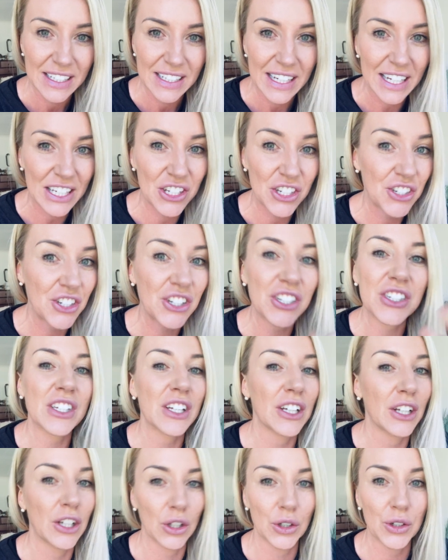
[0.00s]
It's just
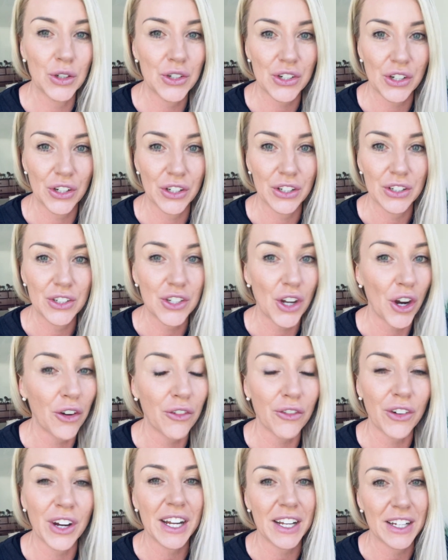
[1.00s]
an illusion. Don't
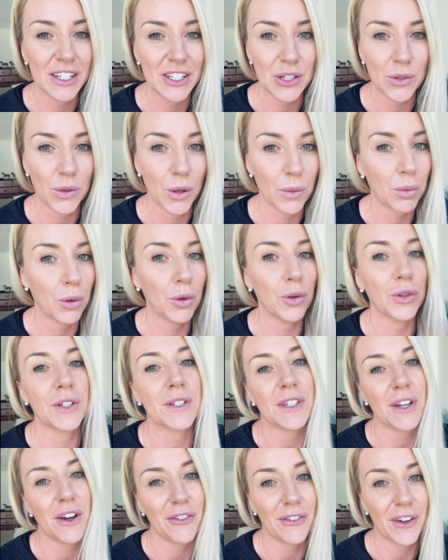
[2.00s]
read into it. Pull
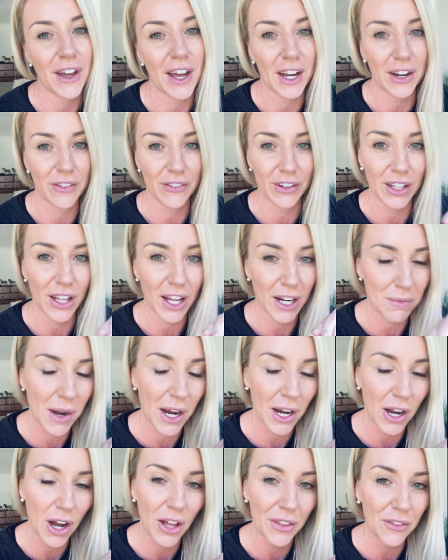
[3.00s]
yourself out of it. Like
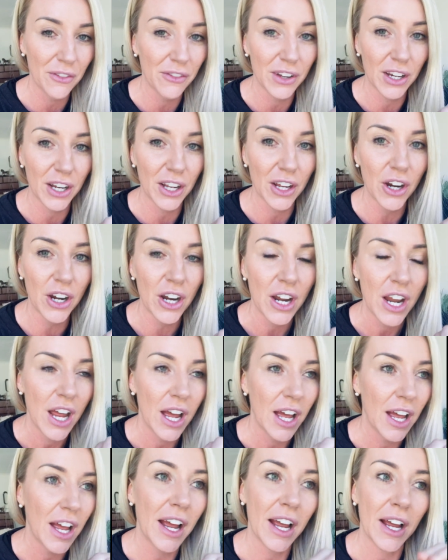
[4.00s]
my other video,
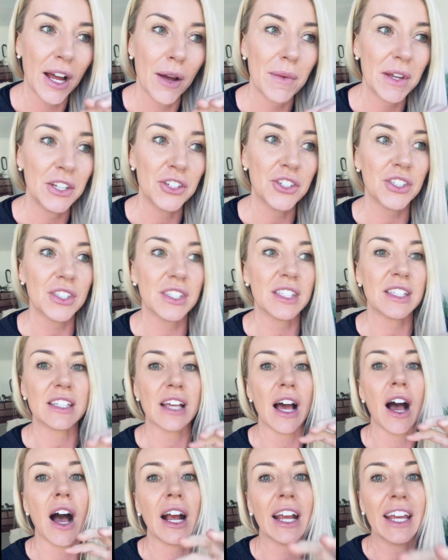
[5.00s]
it's
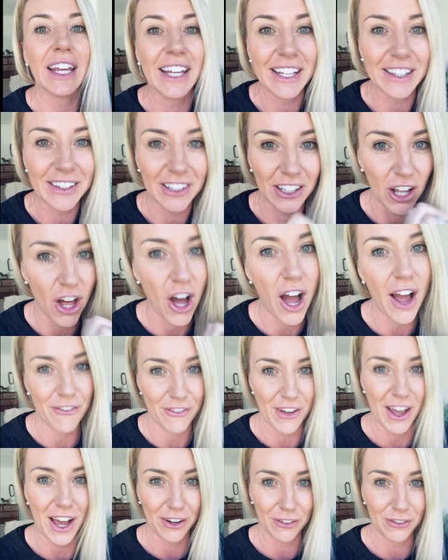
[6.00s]
sucking the life
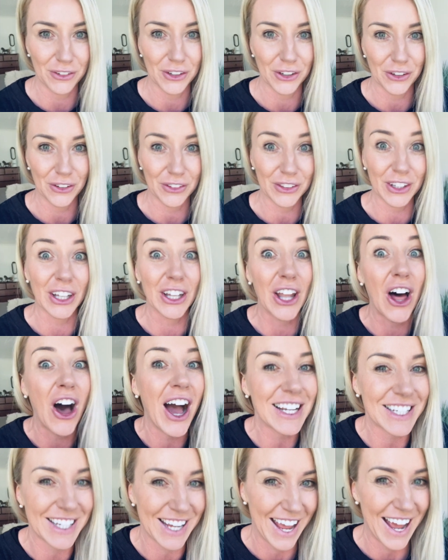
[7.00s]
out of you, the
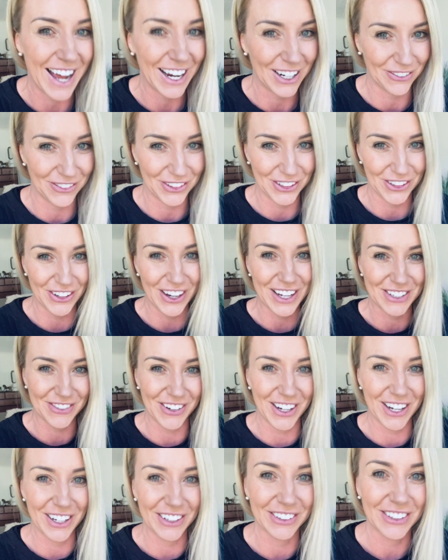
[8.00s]
light out of you as
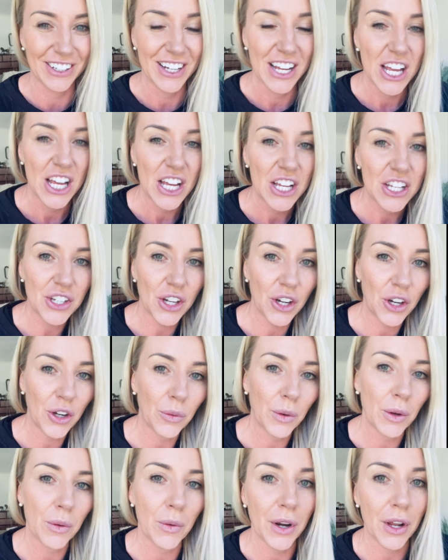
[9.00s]
well. So
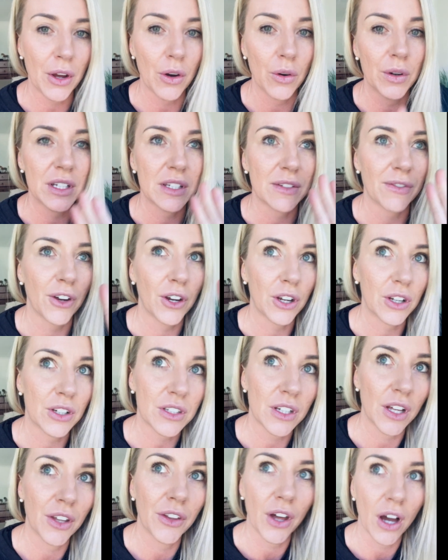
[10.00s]
we want to always
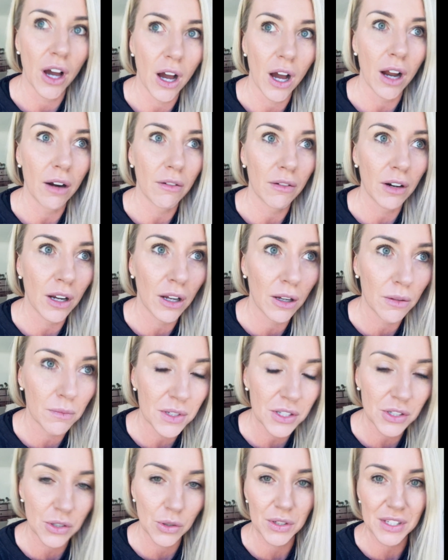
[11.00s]
focus on the high realm,
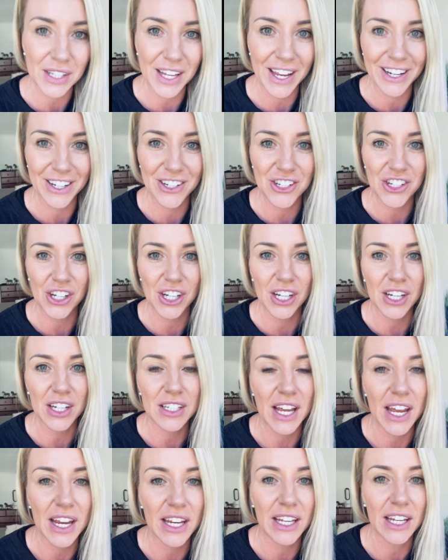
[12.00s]
source energy,
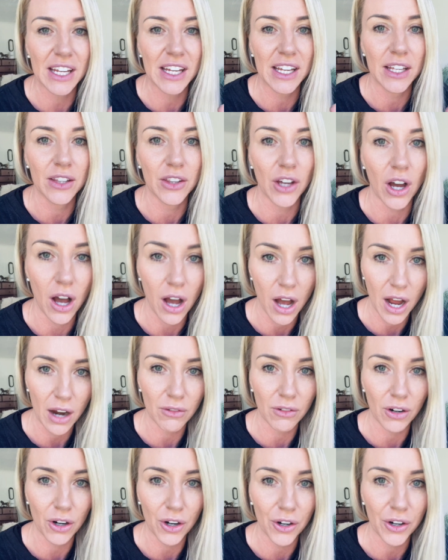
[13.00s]
taking the high
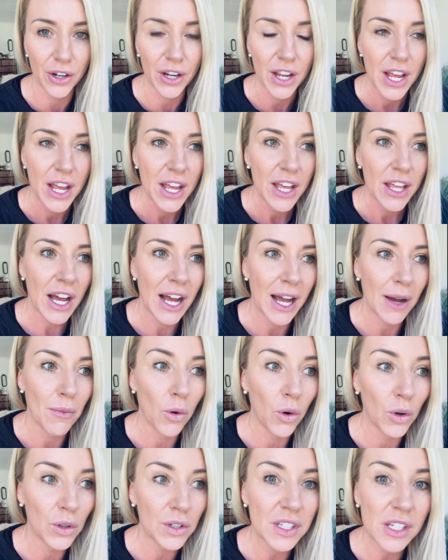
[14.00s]
road.
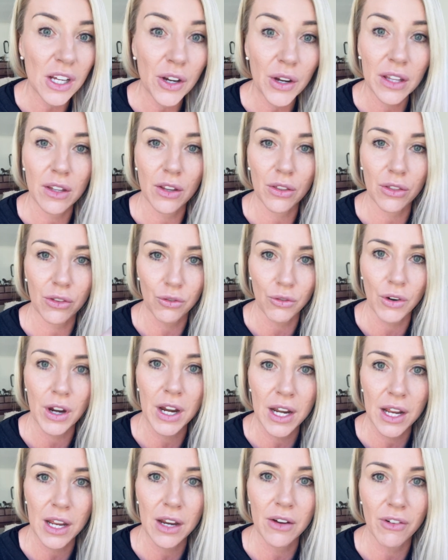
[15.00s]
Also in the
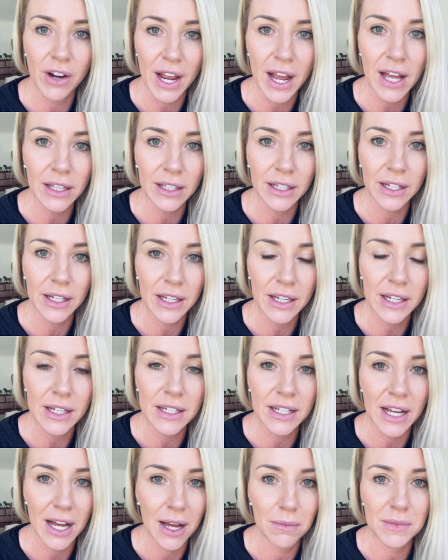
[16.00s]
3D reality,
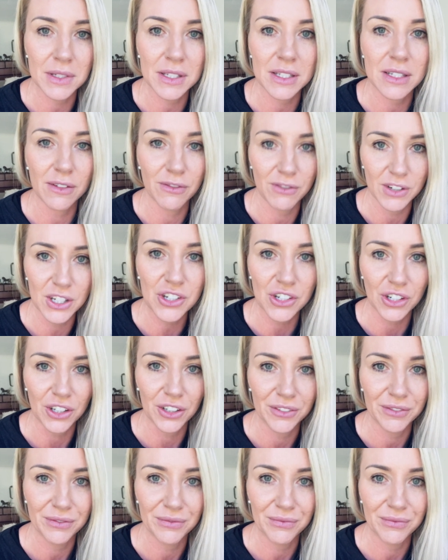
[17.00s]
it comes division.